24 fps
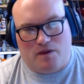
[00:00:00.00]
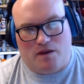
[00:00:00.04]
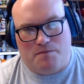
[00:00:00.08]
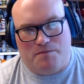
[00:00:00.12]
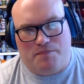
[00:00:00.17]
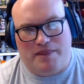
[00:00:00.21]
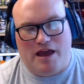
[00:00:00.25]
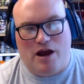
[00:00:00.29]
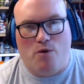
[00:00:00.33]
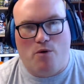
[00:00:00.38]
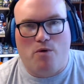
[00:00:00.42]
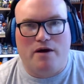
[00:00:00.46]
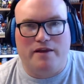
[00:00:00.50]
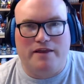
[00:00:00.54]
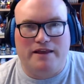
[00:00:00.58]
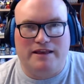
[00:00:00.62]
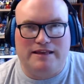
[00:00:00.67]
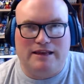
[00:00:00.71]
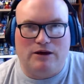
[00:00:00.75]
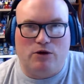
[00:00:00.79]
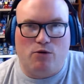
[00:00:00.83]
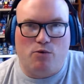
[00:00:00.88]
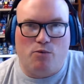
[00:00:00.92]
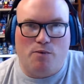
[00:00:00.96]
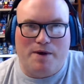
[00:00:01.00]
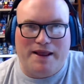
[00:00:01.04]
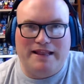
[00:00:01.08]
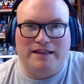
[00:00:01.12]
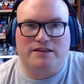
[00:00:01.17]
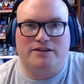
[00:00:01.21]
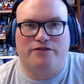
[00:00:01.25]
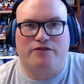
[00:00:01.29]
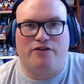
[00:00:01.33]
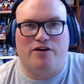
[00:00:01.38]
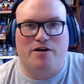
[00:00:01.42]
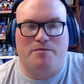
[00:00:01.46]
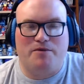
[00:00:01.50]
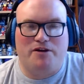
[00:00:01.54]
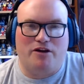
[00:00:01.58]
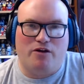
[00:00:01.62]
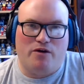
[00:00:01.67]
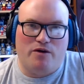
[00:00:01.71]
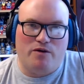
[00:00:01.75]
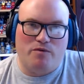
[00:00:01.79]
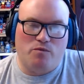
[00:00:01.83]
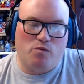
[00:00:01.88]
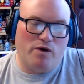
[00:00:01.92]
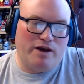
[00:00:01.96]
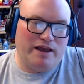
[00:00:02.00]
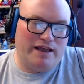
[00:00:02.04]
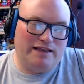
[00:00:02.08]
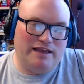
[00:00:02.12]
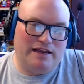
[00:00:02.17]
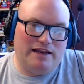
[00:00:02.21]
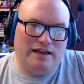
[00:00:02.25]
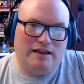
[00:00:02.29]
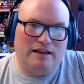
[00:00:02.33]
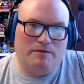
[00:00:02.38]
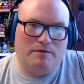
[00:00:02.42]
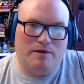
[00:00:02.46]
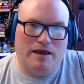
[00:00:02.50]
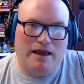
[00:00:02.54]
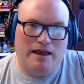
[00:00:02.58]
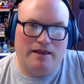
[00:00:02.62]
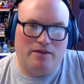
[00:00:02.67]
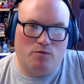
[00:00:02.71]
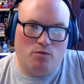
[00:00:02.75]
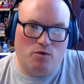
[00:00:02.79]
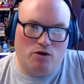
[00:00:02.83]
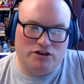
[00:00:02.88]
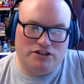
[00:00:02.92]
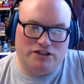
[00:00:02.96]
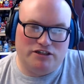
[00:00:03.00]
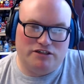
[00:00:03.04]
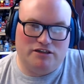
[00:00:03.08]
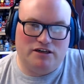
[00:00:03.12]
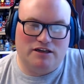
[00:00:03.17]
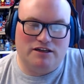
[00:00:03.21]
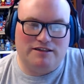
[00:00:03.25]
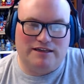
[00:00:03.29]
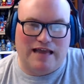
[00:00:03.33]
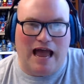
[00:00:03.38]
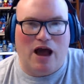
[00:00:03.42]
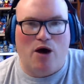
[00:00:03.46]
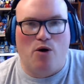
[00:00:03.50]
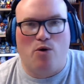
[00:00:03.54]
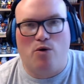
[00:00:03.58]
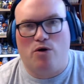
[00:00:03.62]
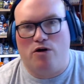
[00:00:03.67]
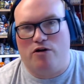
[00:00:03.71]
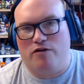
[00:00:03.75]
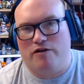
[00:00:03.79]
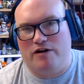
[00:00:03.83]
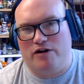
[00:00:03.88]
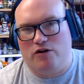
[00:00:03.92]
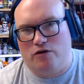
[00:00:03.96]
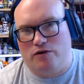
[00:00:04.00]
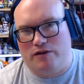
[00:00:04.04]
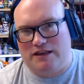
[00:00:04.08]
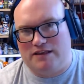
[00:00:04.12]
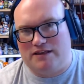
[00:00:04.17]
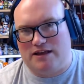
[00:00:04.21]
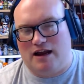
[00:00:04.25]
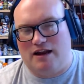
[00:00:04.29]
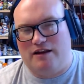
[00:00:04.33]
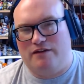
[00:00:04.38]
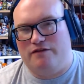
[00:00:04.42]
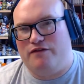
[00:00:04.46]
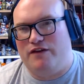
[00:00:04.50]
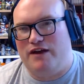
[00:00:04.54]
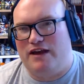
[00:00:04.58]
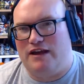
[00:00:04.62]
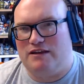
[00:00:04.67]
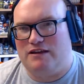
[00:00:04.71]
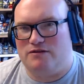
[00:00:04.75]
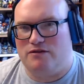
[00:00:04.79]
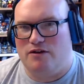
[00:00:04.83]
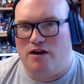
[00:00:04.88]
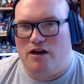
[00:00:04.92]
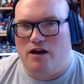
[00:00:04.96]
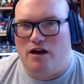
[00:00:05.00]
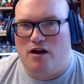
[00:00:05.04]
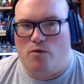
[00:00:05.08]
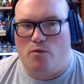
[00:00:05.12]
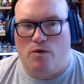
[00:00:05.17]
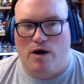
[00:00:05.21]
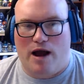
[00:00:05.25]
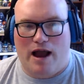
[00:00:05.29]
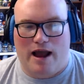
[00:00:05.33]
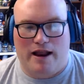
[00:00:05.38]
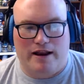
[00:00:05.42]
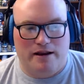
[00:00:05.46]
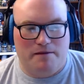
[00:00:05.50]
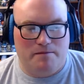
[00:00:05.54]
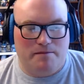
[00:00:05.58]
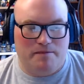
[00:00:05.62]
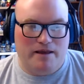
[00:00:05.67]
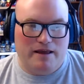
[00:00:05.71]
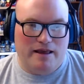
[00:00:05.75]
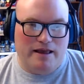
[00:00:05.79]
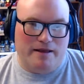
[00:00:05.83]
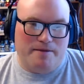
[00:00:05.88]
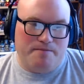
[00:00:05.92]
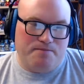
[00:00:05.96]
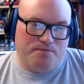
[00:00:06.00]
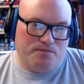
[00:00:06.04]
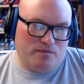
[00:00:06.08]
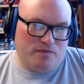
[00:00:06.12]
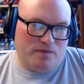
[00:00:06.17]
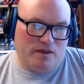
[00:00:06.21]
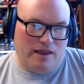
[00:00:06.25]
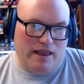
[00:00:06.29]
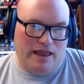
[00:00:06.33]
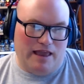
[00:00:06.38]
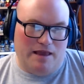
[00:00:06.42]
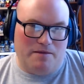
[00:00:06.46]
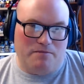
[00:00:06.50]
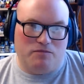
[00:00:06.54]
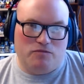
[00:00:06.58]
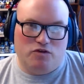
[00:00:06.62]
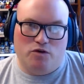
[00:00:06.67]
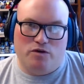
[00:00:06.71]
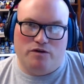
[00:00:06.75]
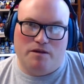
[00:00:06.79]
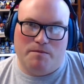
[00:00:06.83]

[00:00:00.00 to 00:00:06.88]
But there were these little wins for him, you know, and what he did in the Washington Tower and all these kind of things, and him doing